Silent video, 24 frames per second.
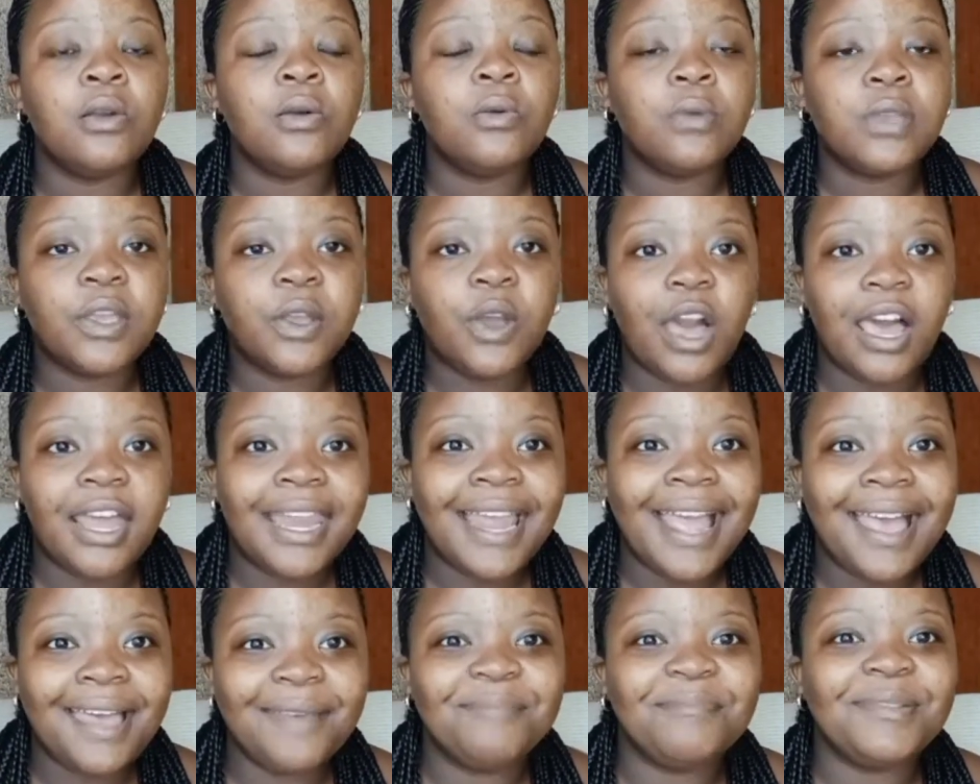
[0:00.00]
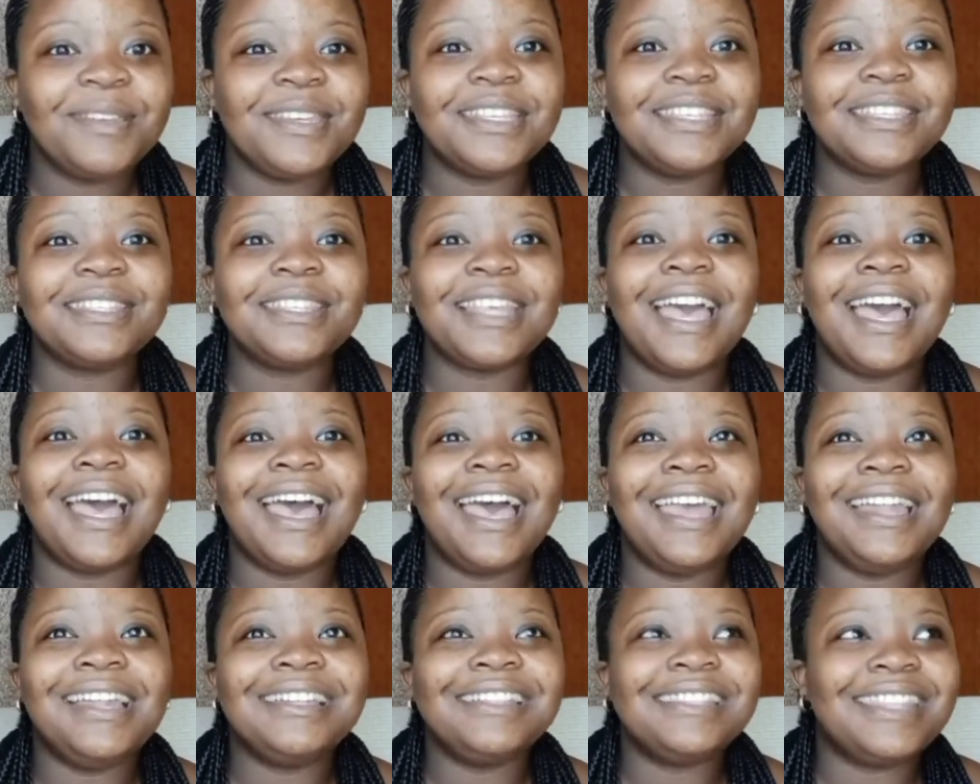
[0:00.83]
We got hampers,
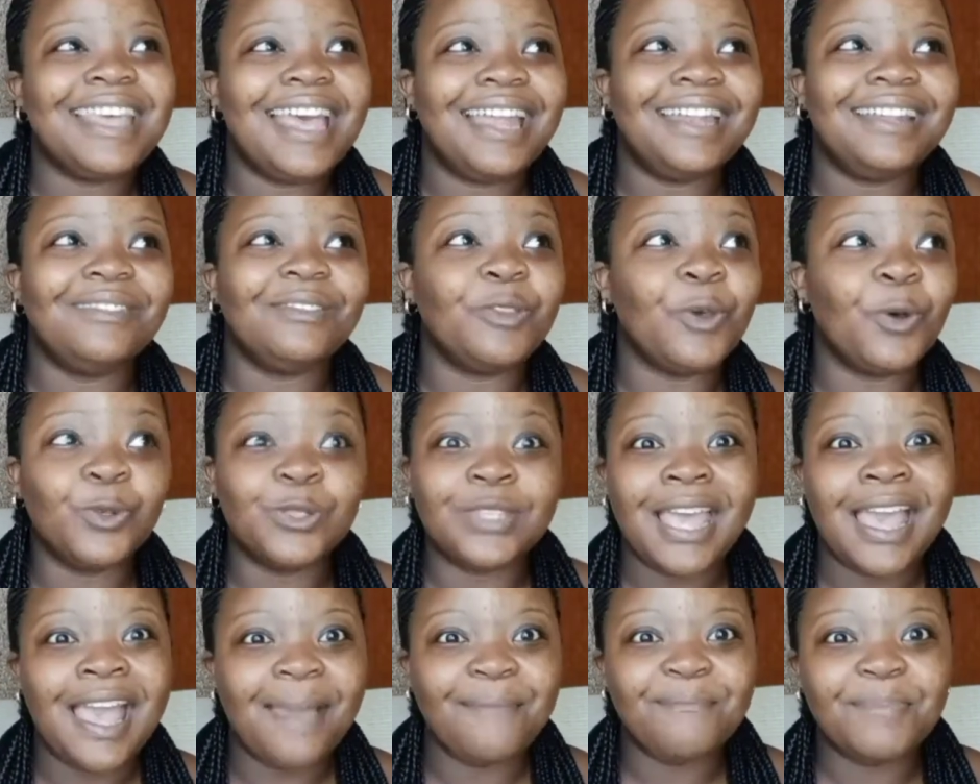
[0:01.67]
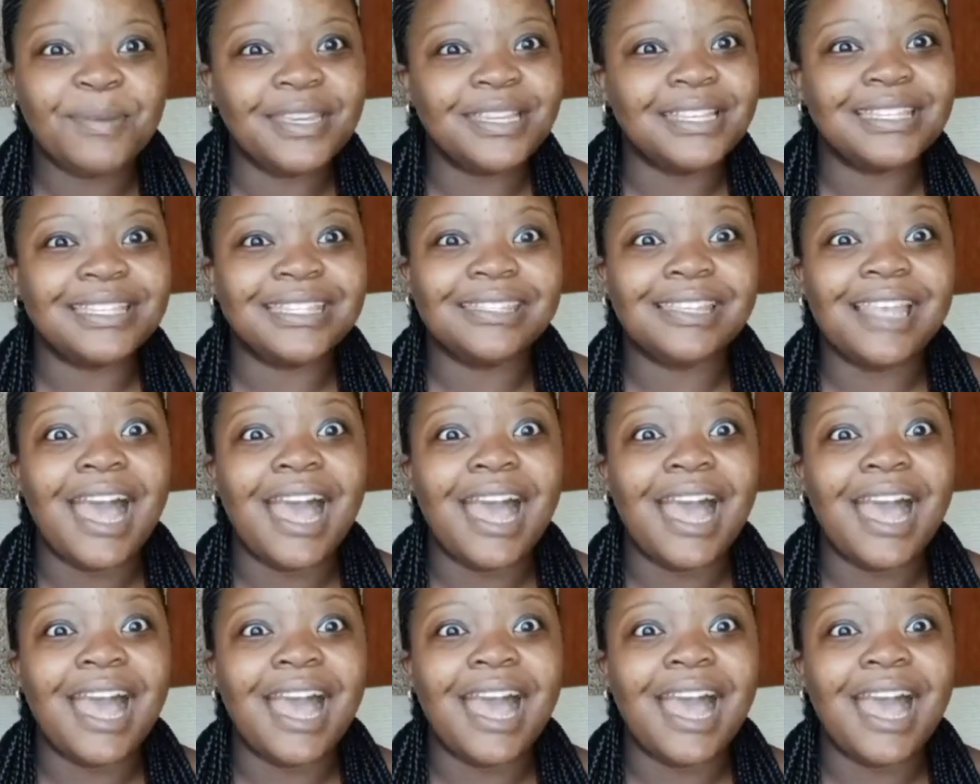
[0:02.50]
and that those hampers